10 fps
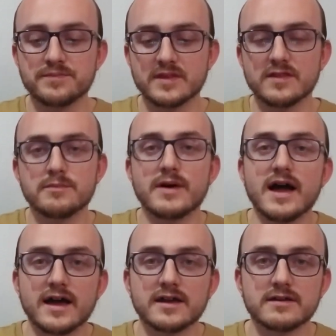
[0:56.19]

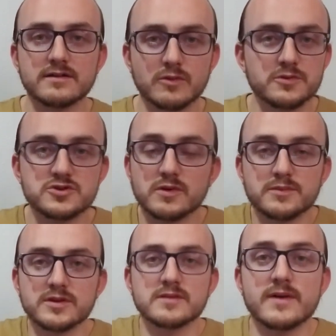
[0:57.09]
bag? Where would you want to
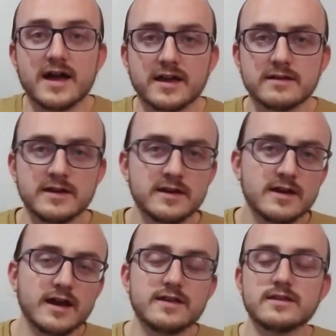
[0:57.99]
put the bag?
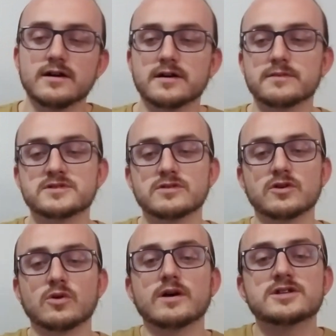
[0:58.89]
And so the
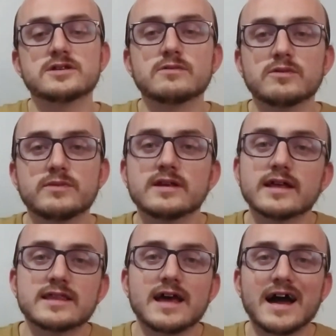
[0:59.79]
question would be,
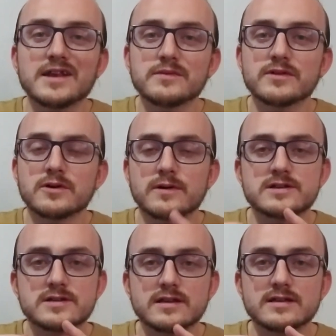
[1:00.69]
like, the item of the
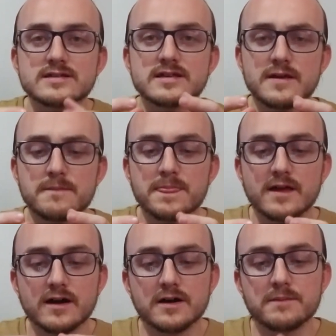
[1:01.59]
question is
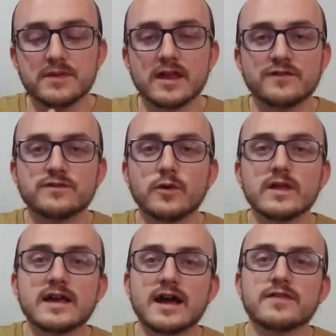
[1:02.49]
like Foley
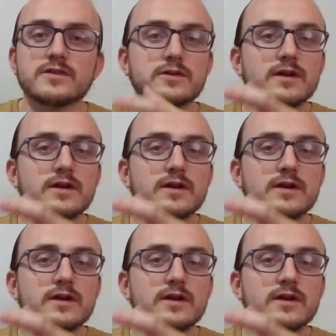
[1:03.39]
catheter,